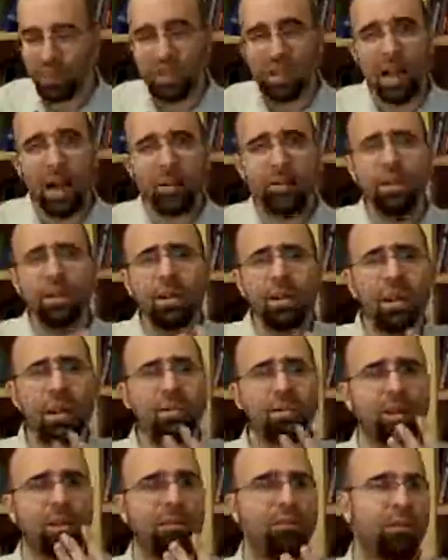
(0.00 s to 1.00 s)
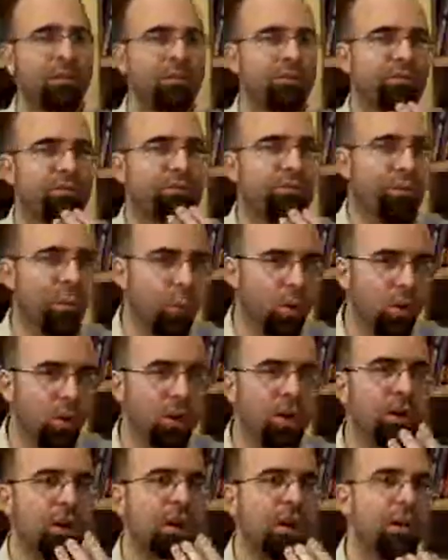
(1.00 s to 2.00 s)
I'm going to now give you
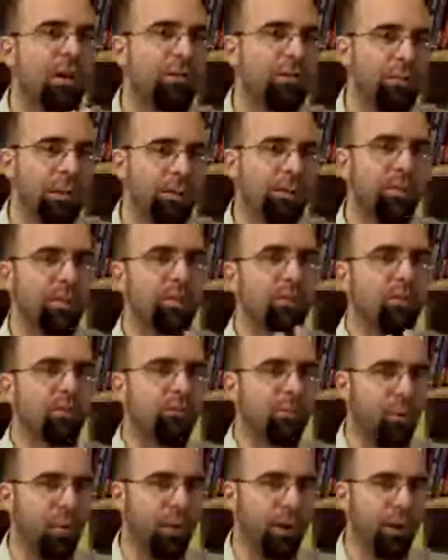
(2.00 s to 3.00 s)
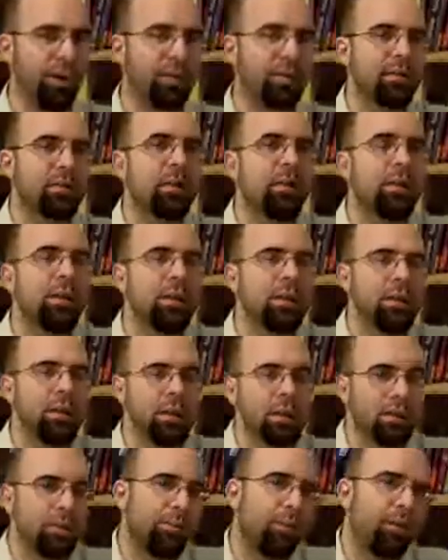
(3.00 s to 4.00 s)
4 biblical points to
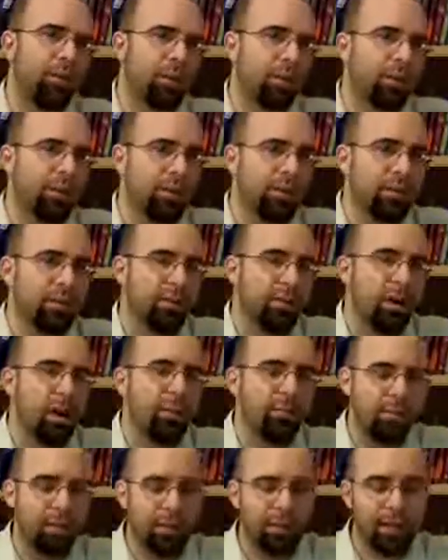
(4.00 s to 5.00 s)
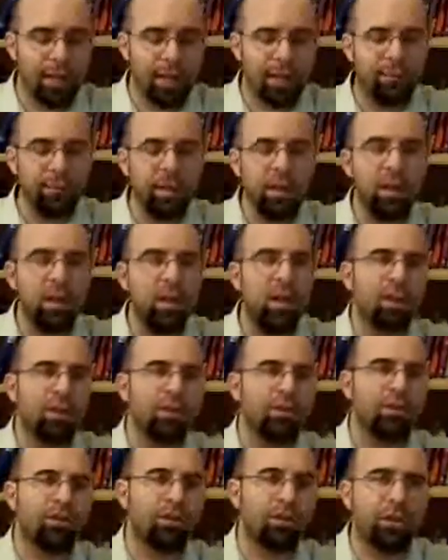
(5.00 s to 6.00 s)
support this thought, okay?
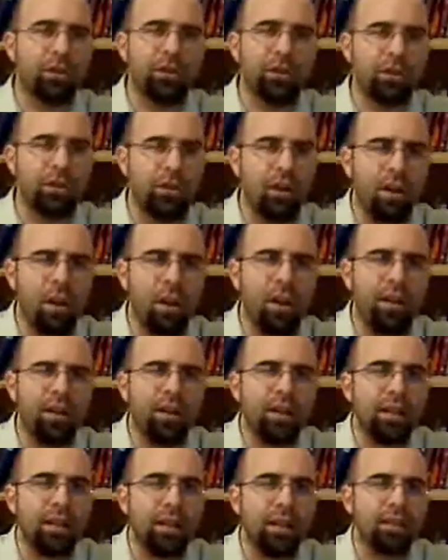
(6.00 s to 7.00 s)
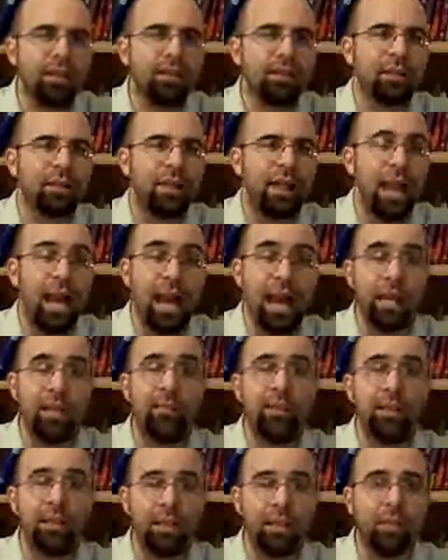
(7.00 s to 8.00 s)
The first thought is that Adam
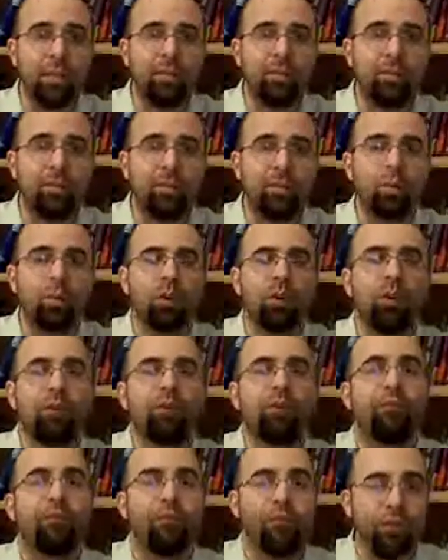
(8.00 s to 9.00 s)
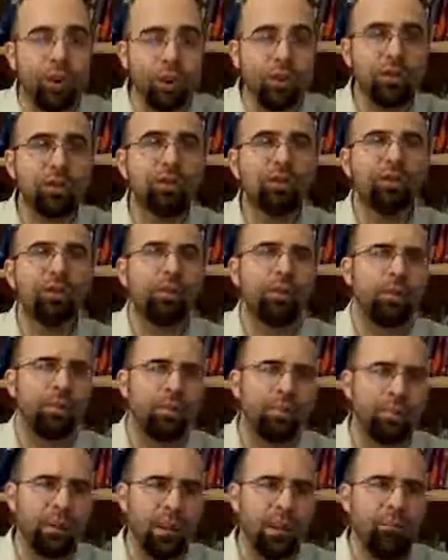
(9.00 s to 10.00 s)
and Eve were the first
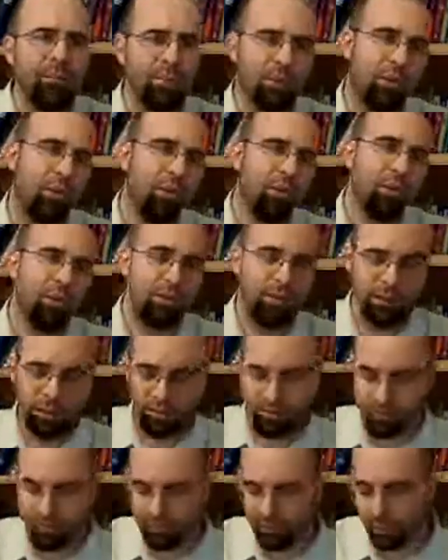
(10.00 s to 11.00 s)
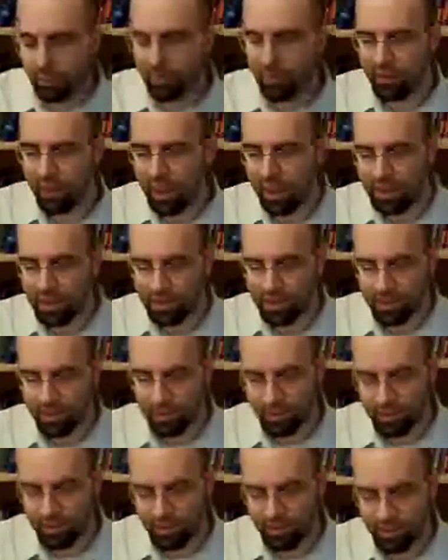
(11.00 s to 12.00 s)
people. And for that, I
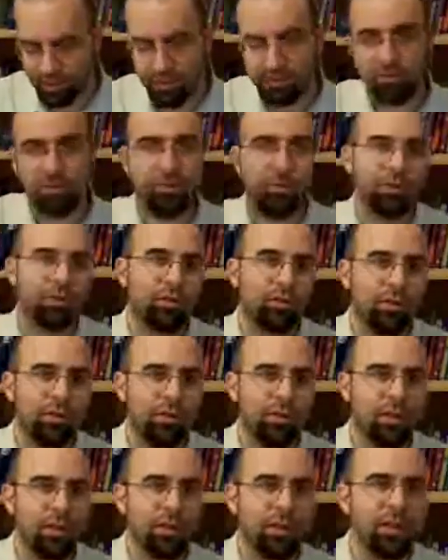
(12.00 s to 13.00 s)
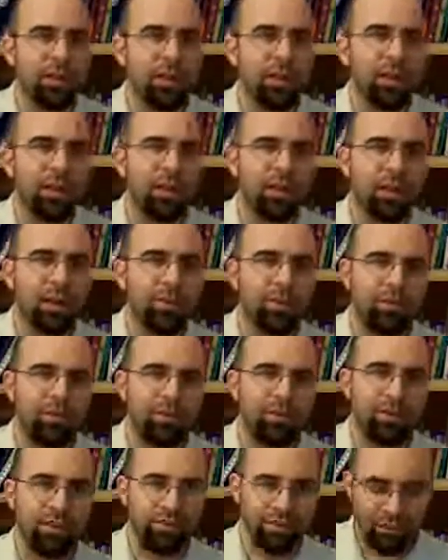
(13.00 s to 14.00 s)
want to turn to 1 Corinthians chapter
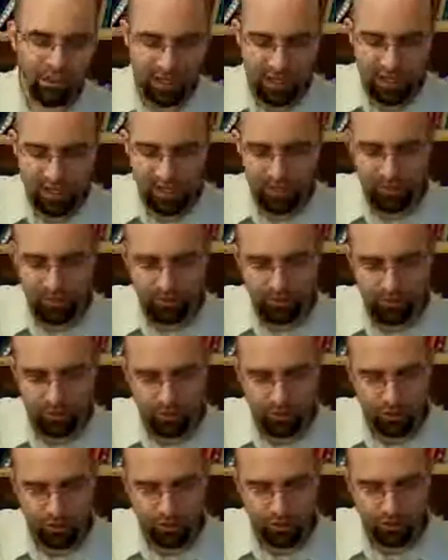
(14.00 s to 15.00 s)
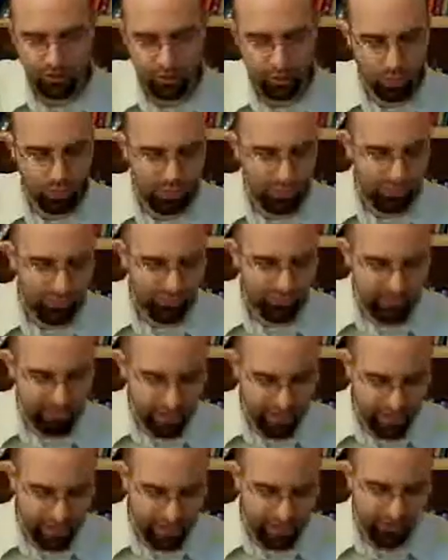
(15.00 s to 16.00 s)
15, verse
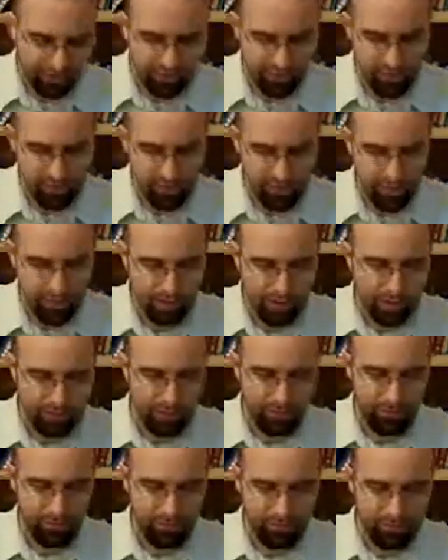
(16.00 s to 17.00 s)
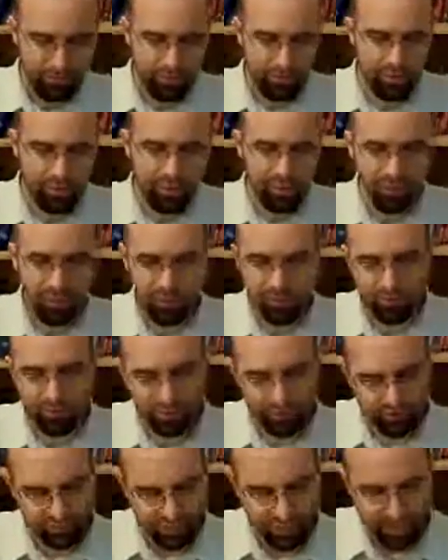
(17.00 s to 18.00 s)
45. 1 Corinthians
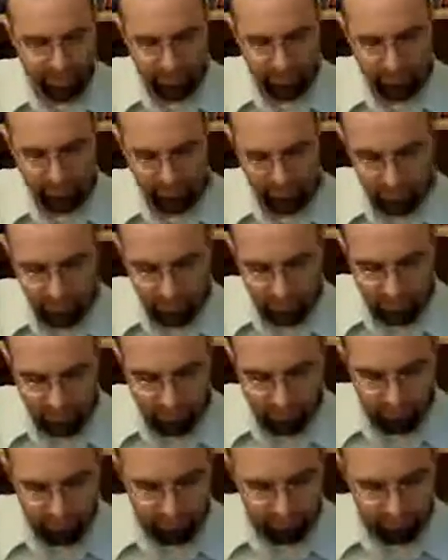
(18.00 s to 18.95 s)
15, verse